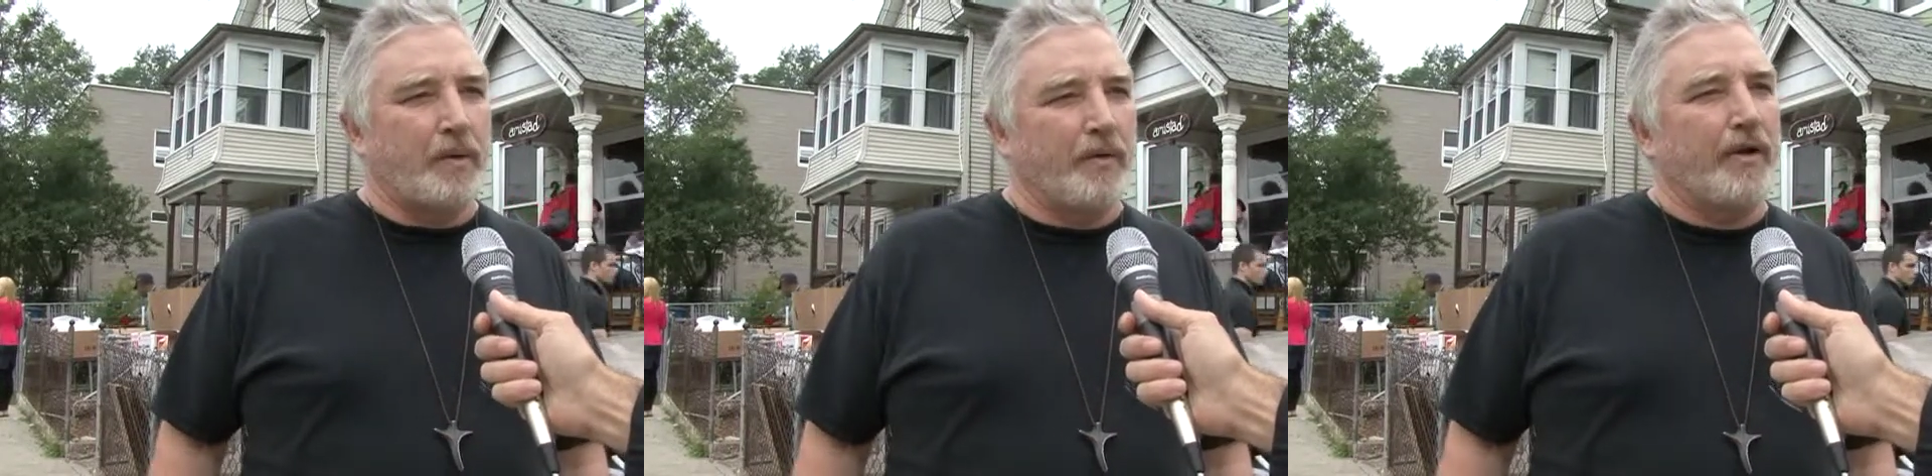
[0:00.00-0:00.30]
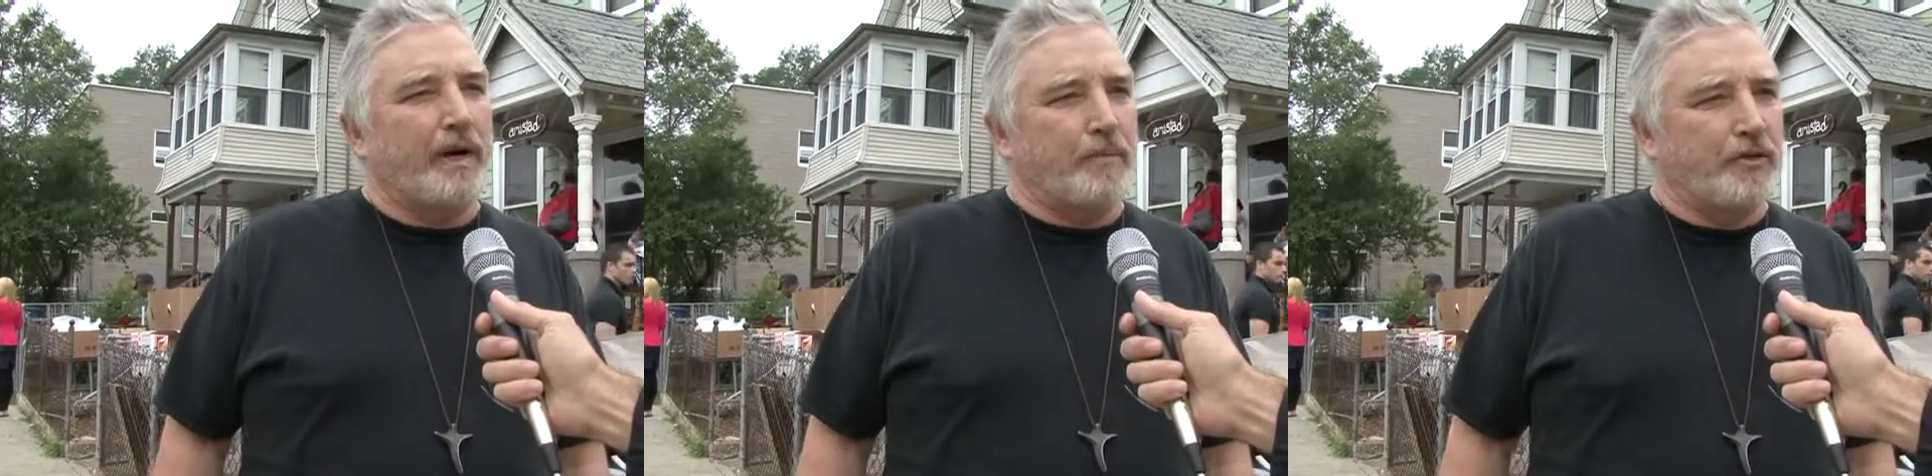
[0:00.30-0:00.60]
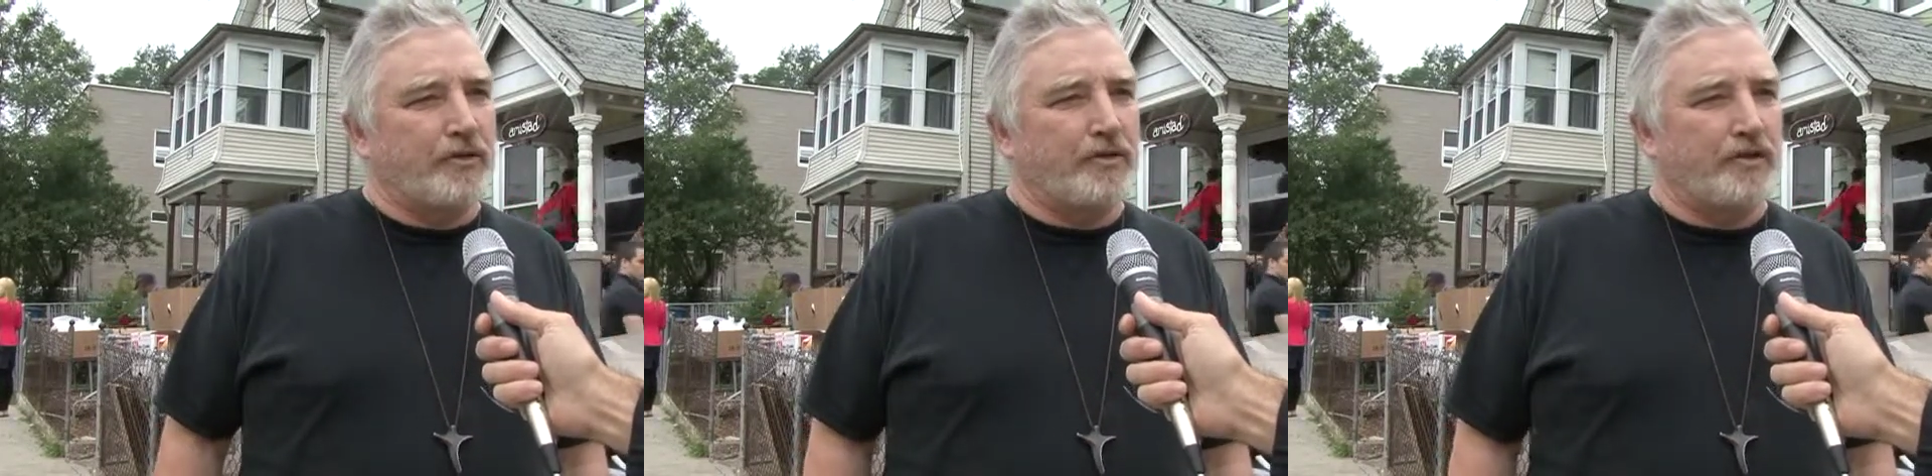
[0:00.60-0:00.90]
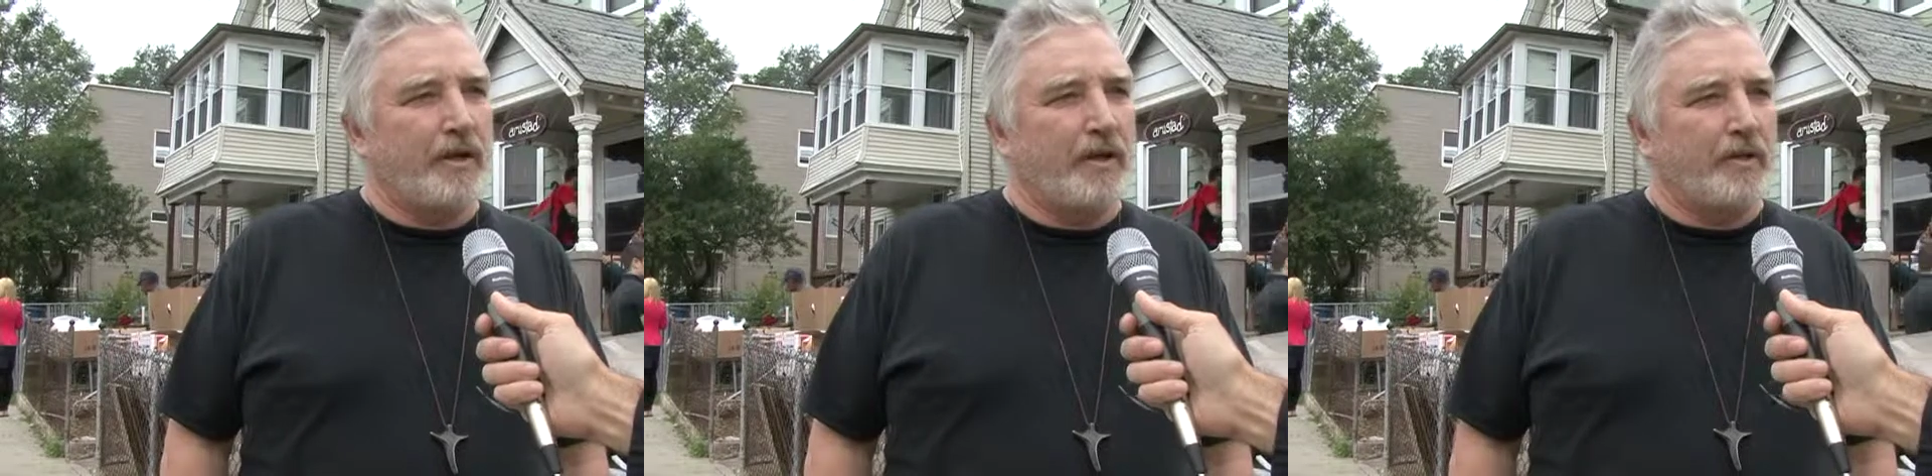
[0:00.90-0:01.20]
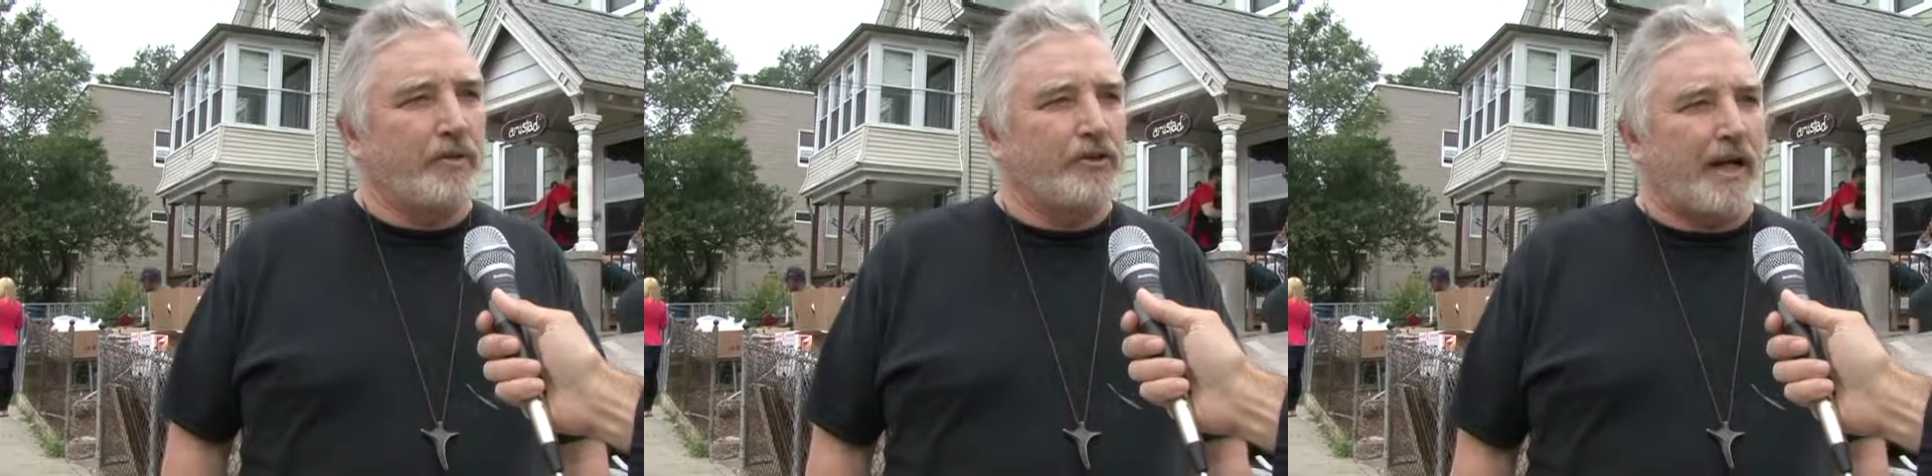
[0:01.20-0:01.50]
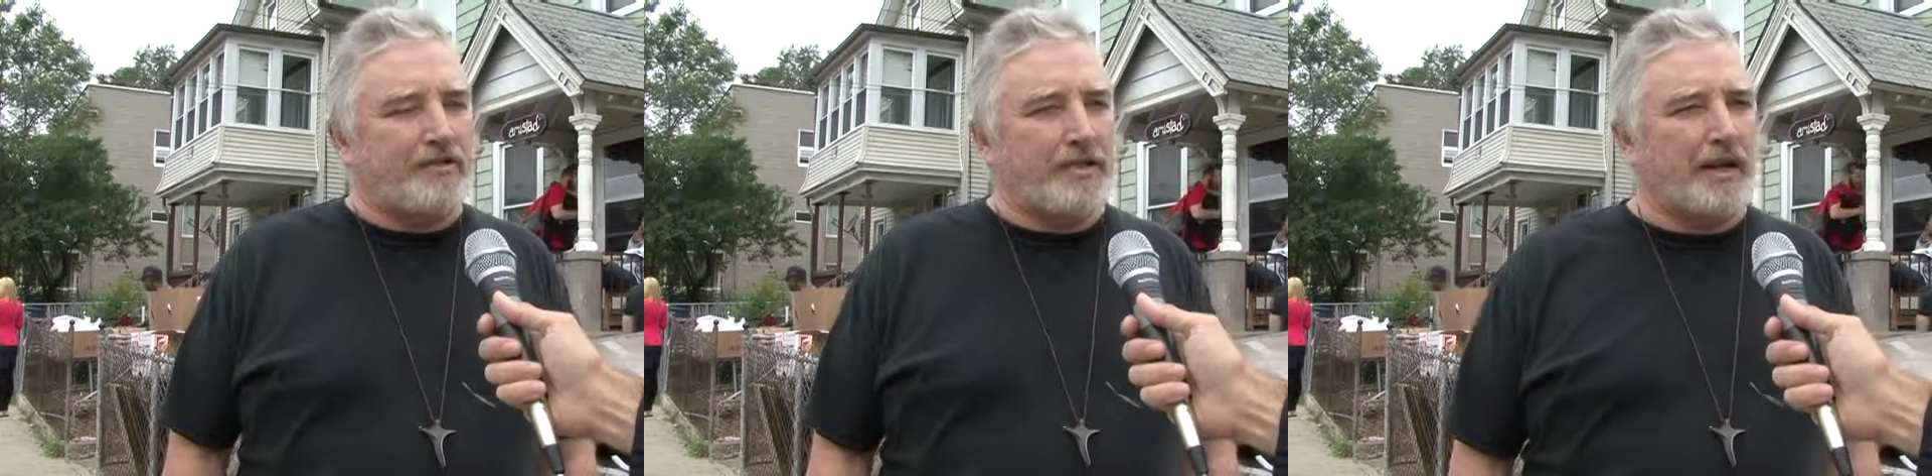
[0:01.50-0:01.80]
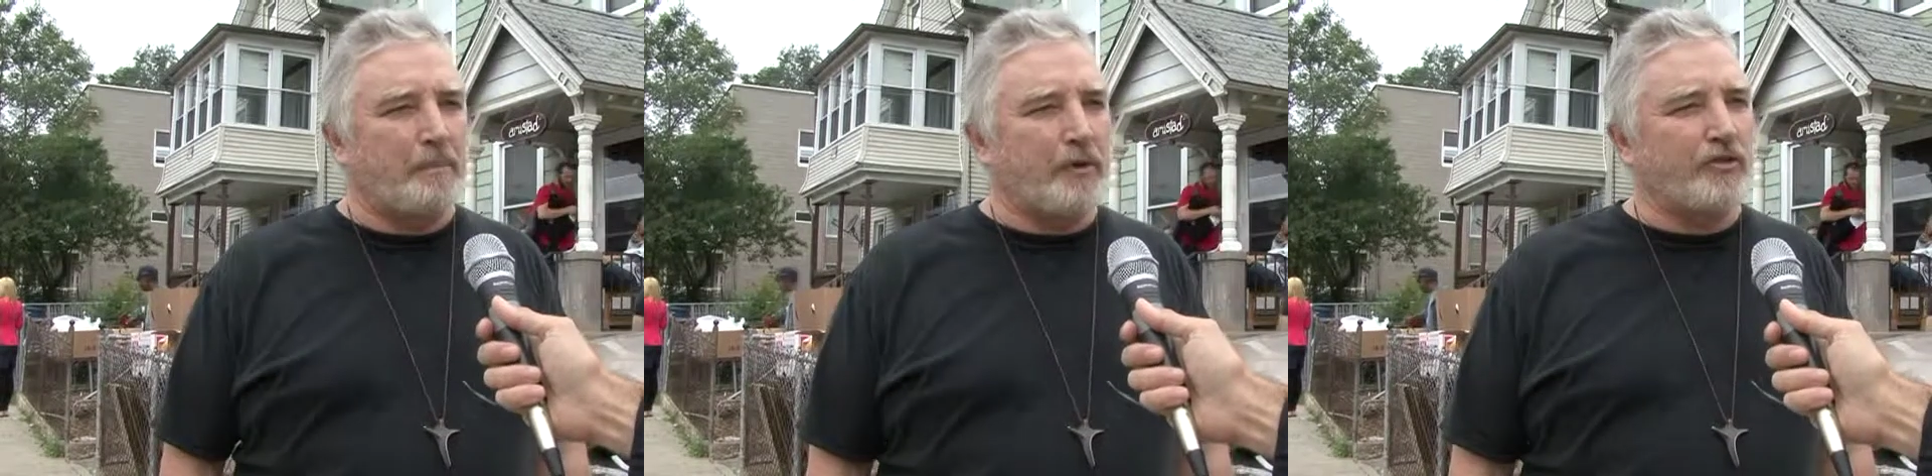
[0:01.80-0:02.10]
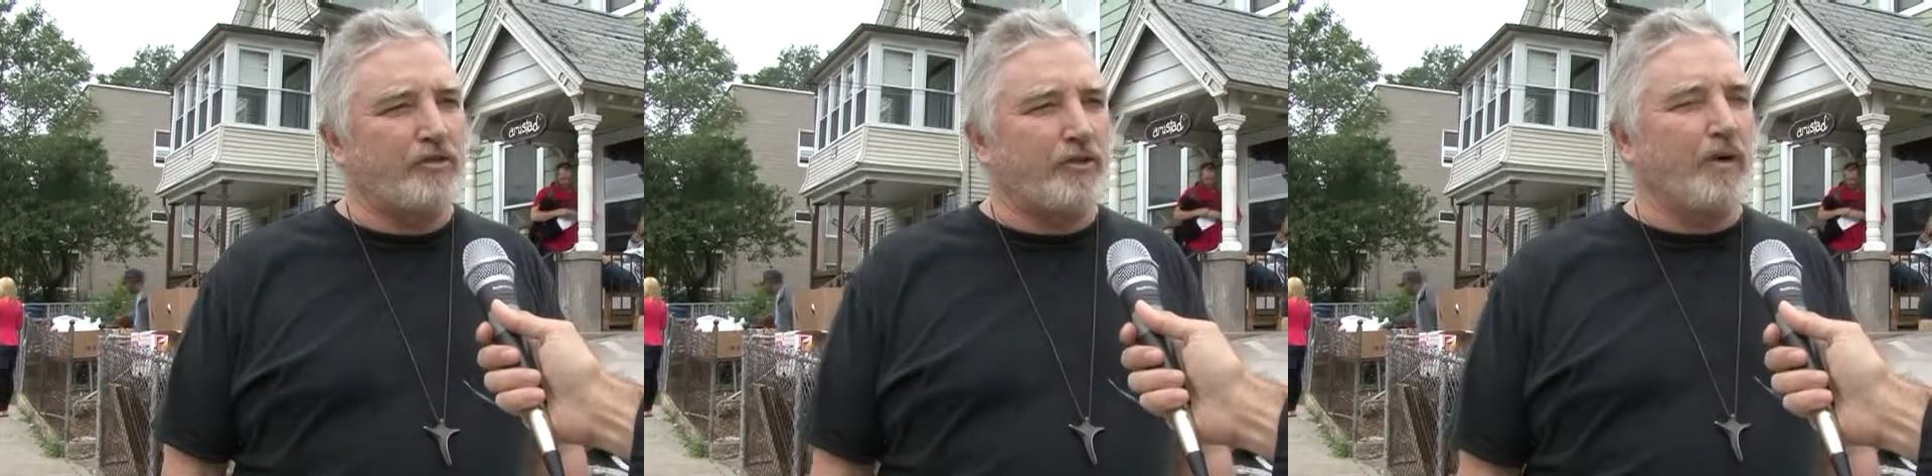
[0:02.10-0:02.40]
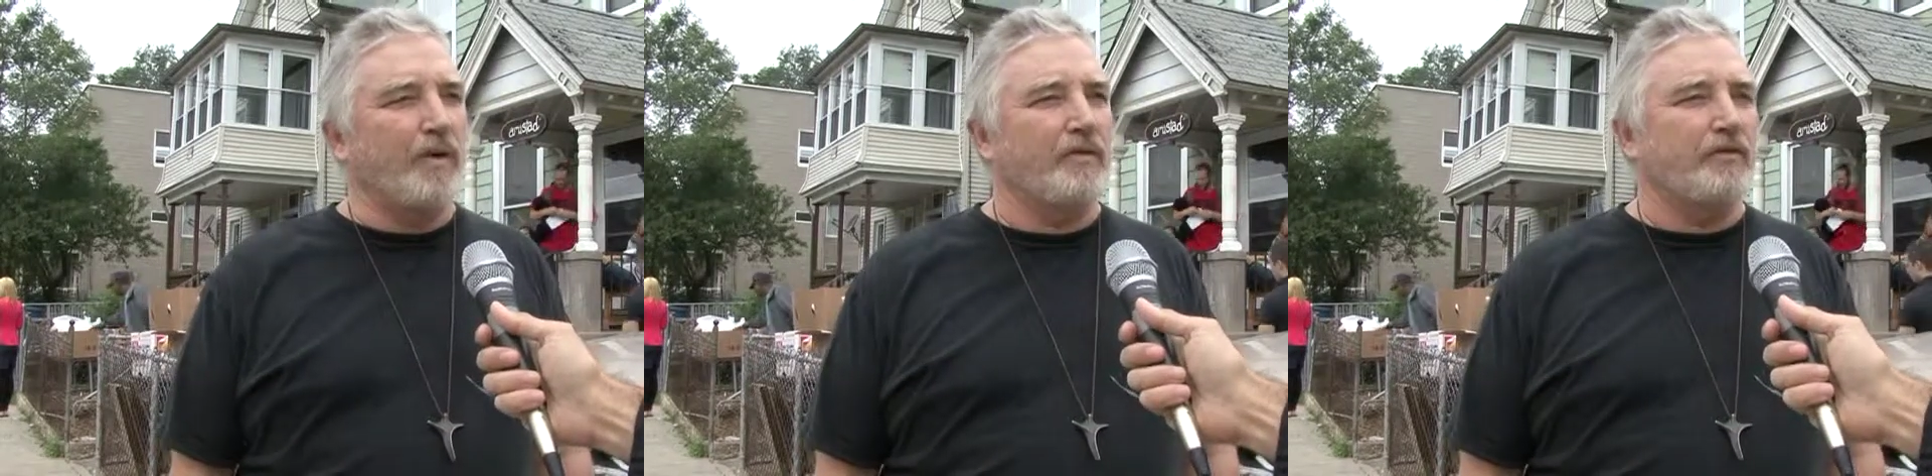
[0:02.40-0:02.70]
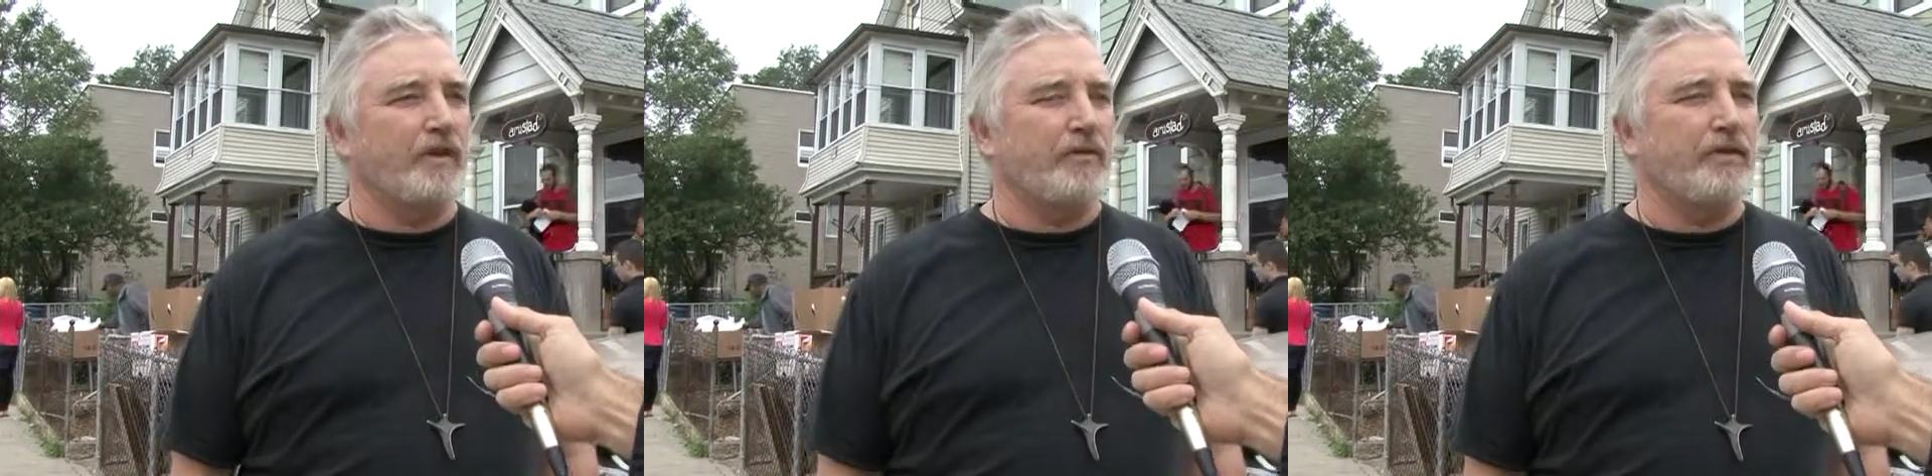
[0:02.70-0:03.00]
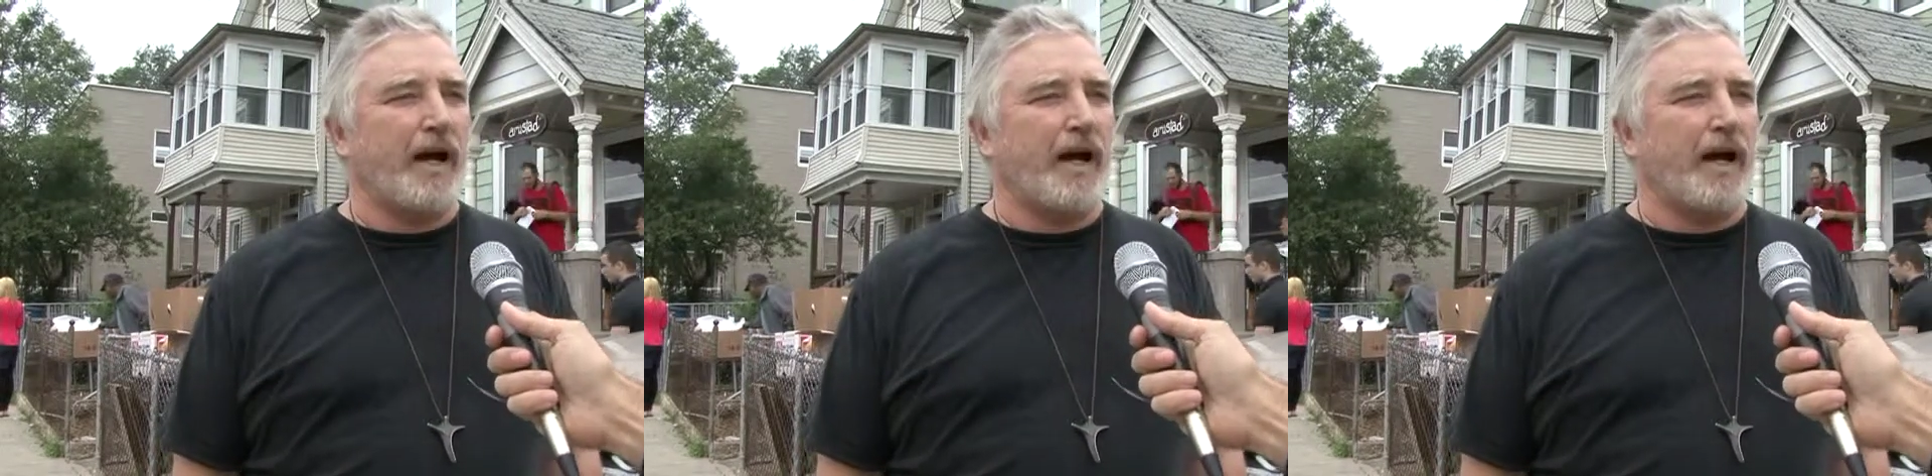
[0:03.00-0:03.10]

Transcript: program, which has an ambitious goal of